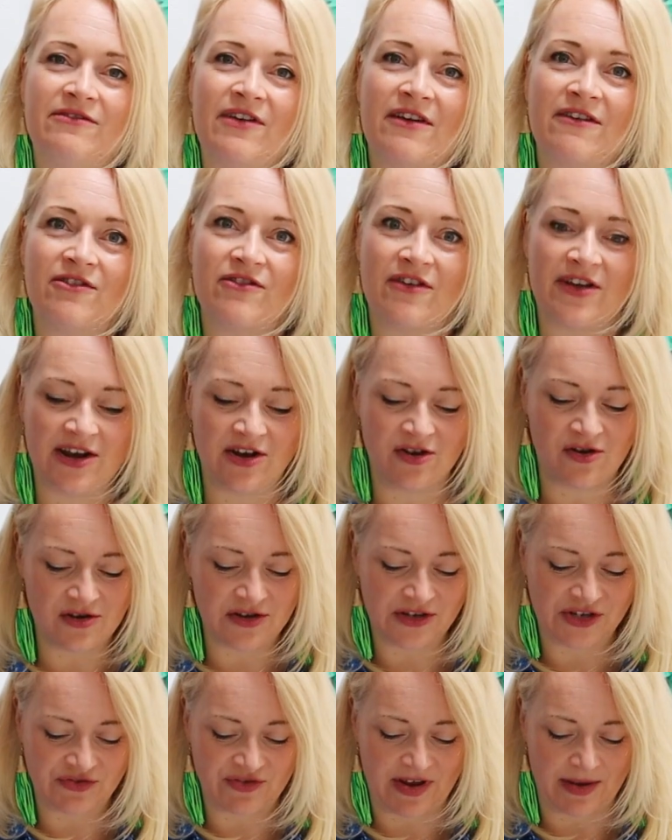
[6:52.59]
very, very
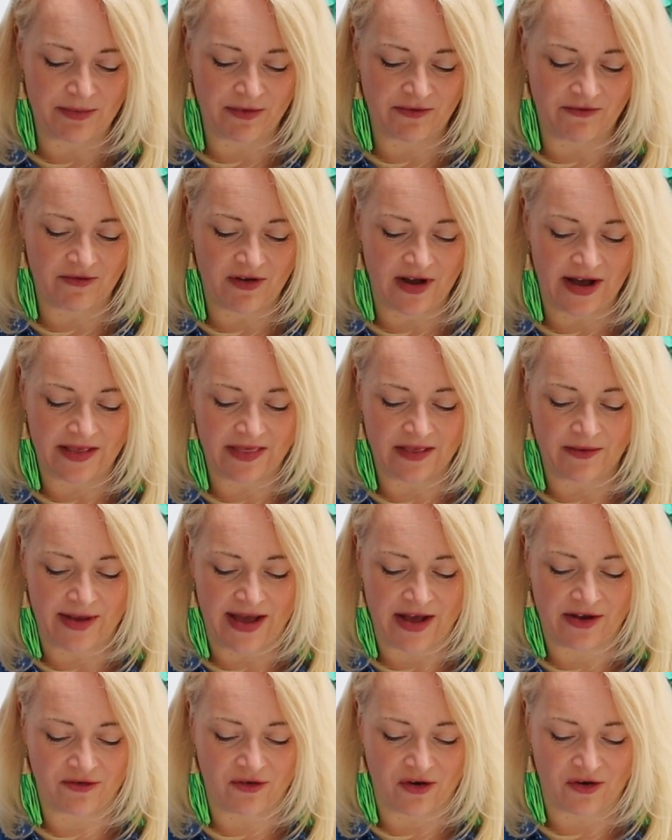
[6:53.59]
long strip right the
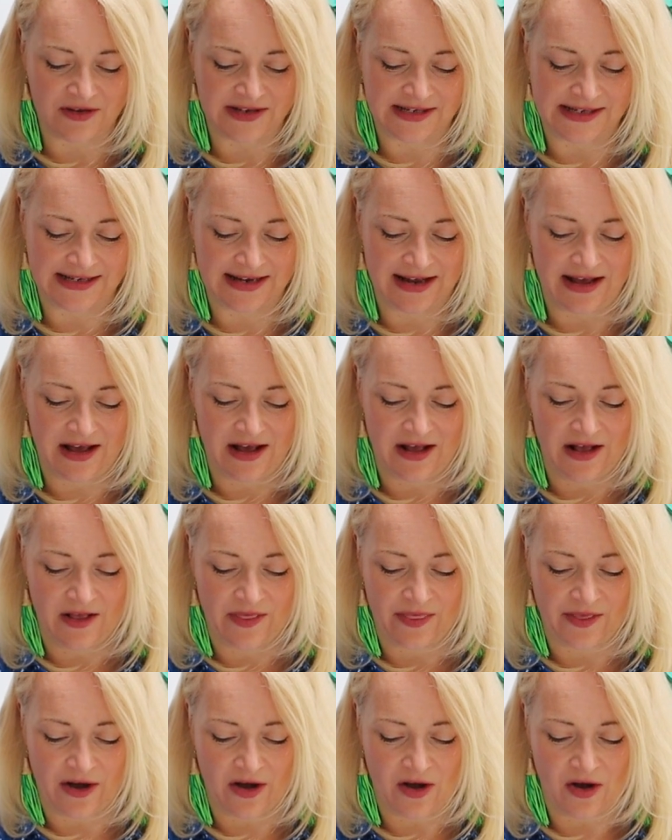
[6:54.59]
way across
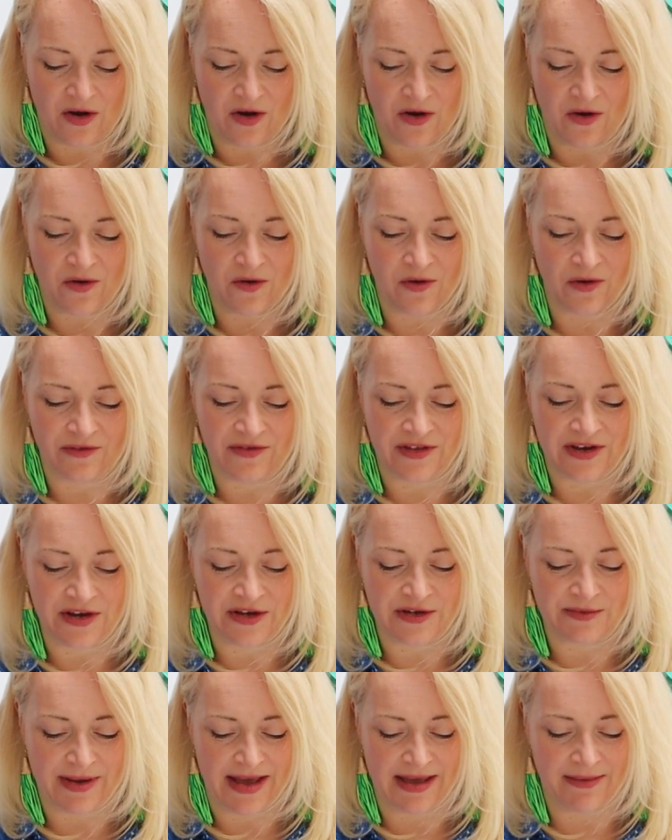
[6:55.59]
the whole of the
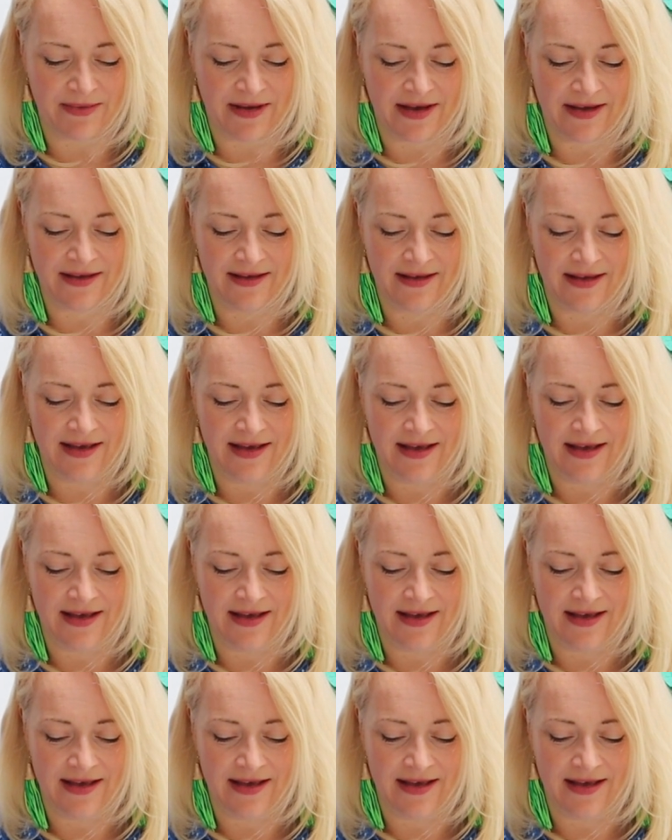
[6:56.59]
newspaper